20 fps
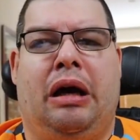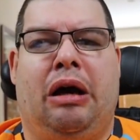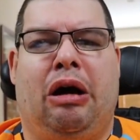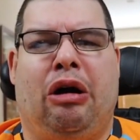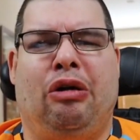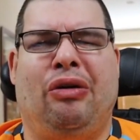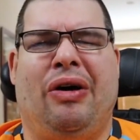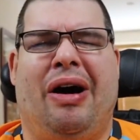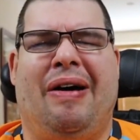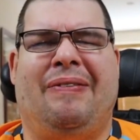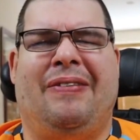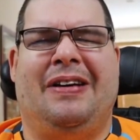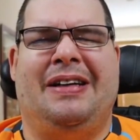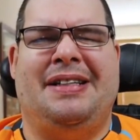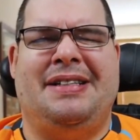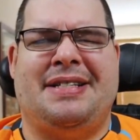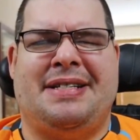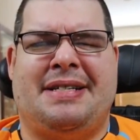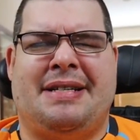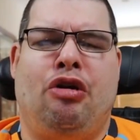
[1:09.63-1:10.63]

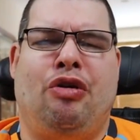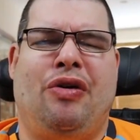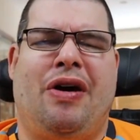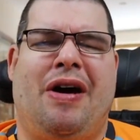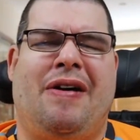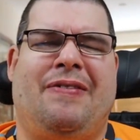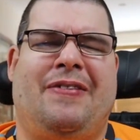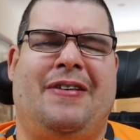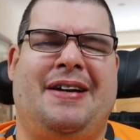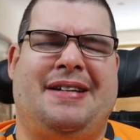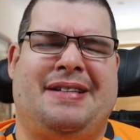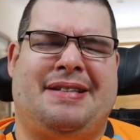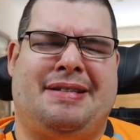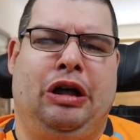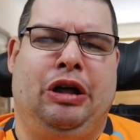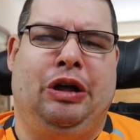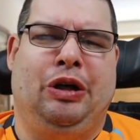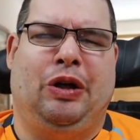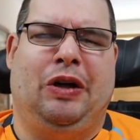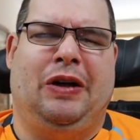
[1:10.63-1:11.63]
whoever
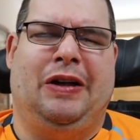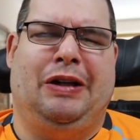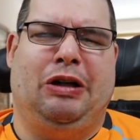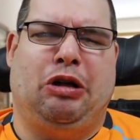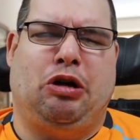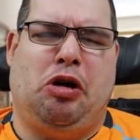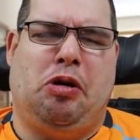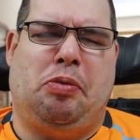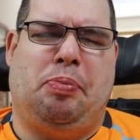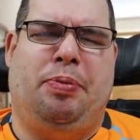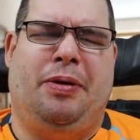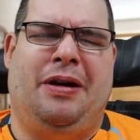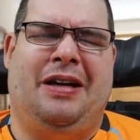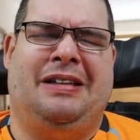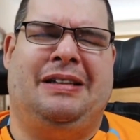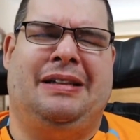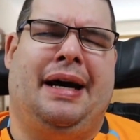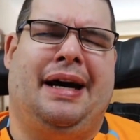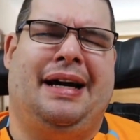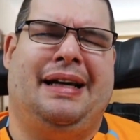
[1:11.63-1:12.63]
is not in the
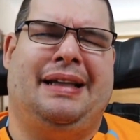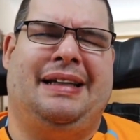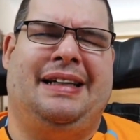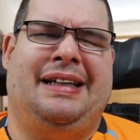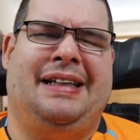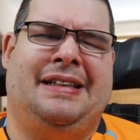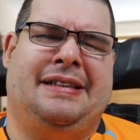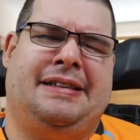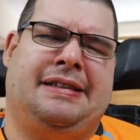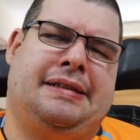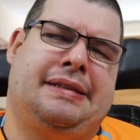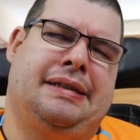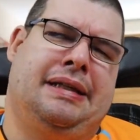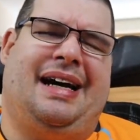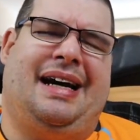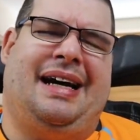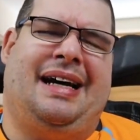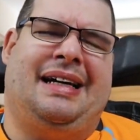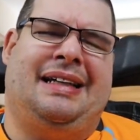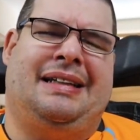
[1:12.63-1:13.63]
cockpit at
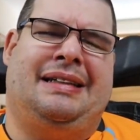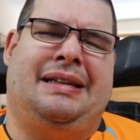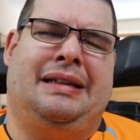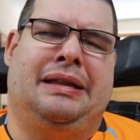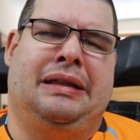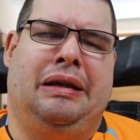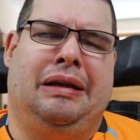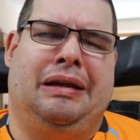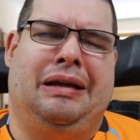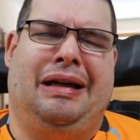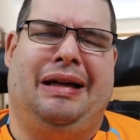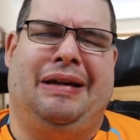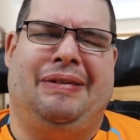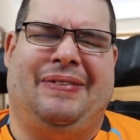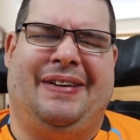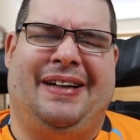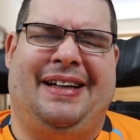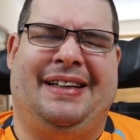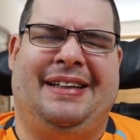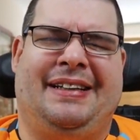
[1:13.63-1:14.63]
the
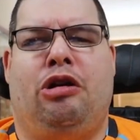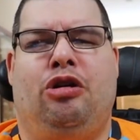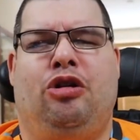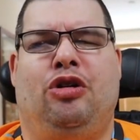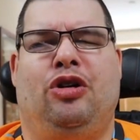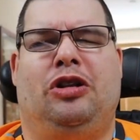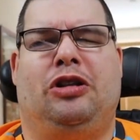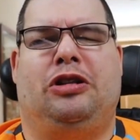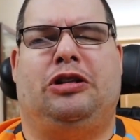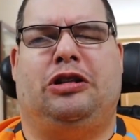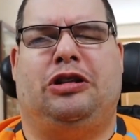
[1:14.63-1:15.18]
event could